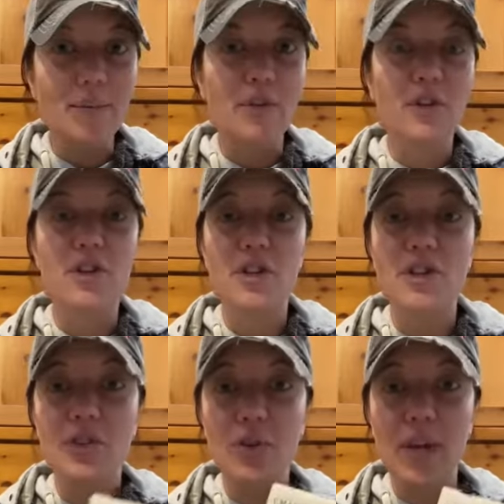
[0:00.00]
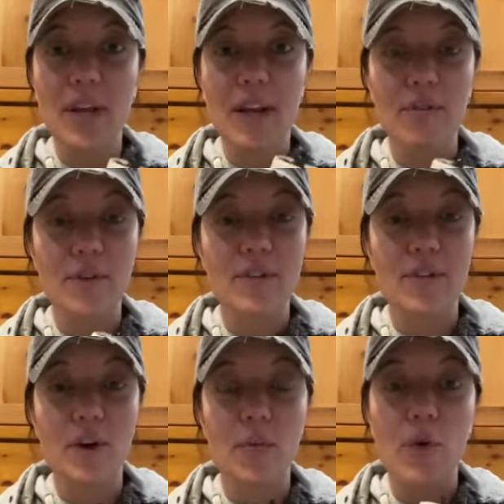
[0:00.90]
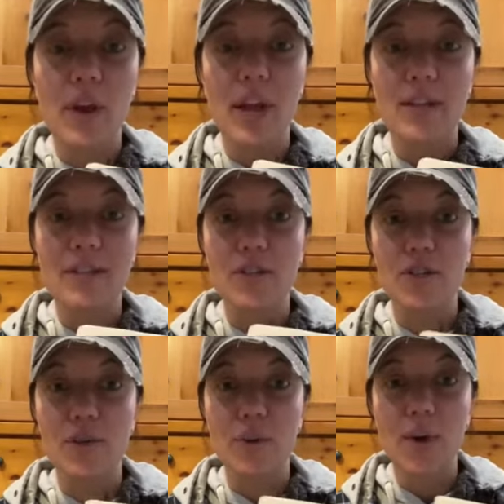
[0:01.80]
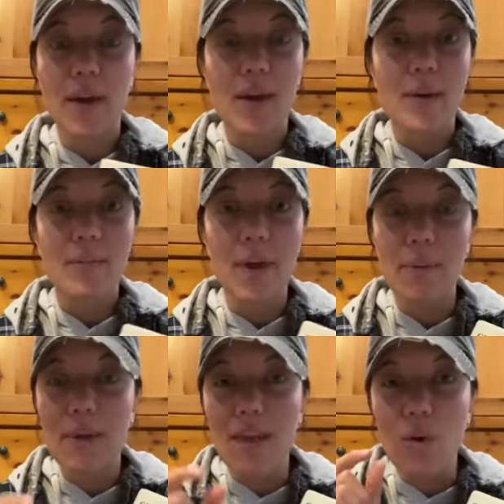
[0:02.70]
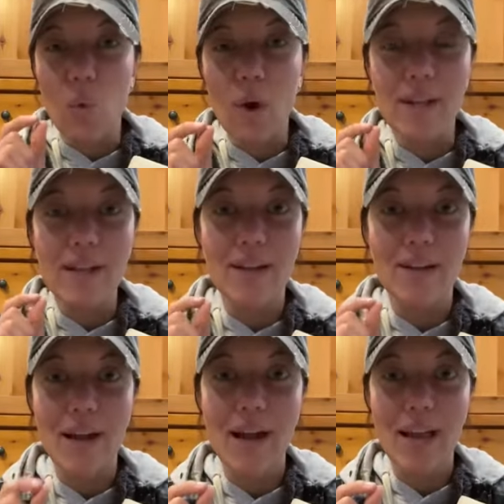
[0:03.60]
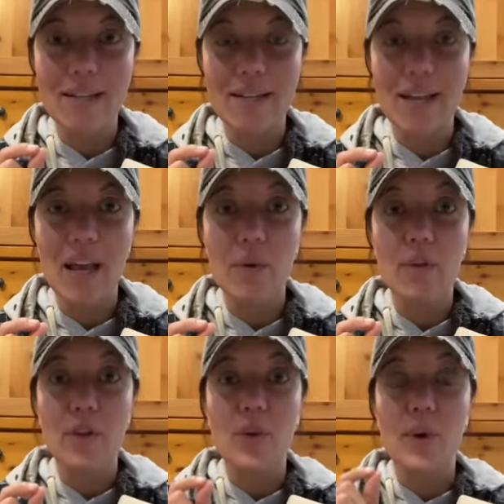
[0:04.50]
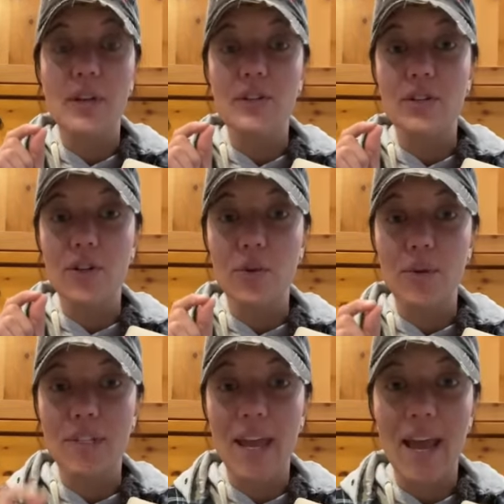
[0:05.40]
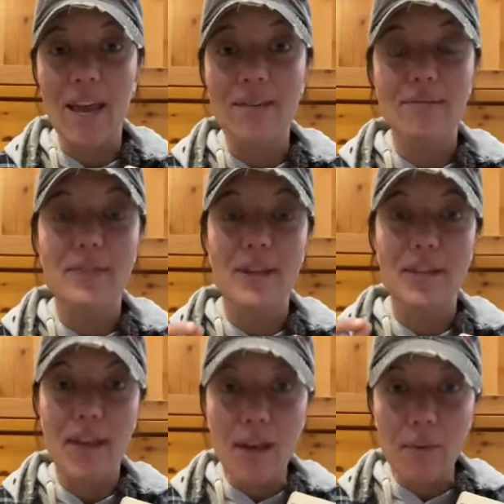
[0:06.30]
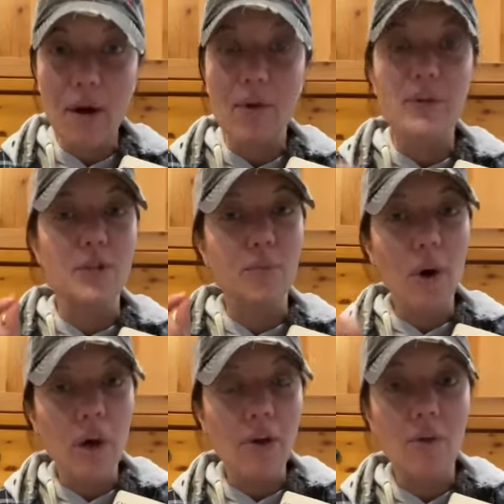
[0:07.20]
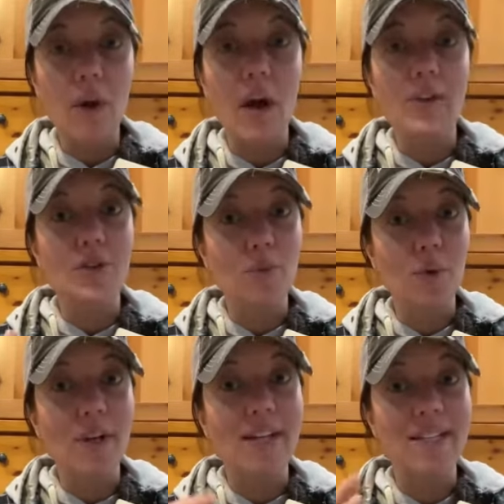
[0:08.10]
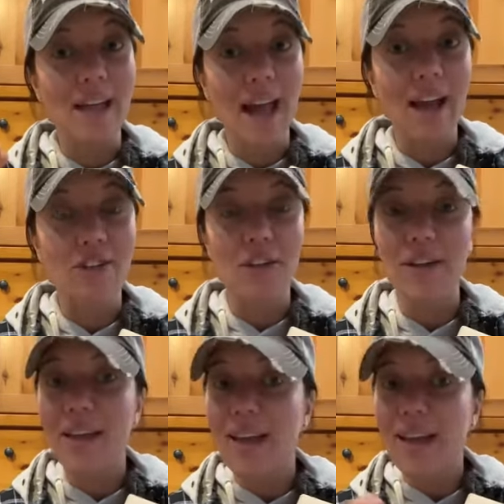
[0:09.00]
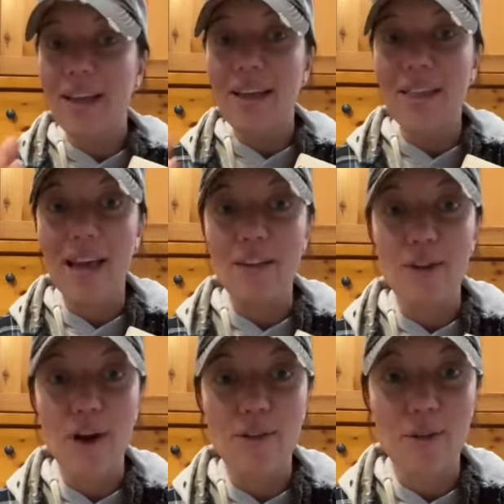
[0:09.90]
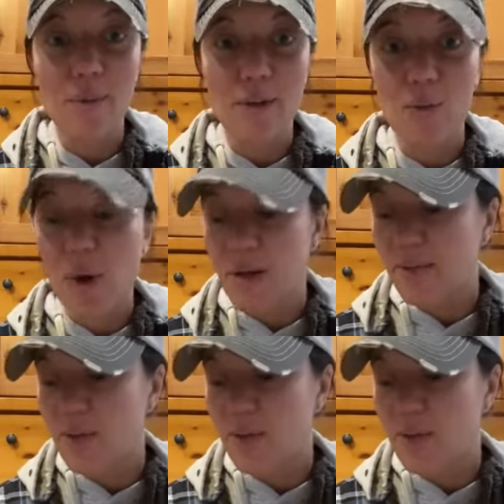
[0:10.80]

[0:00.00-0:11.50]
If you're just tuning in every single morning to maybe get one little nugget to take with you into your day to think about, to ponder on, to put into action, that is awesome as well.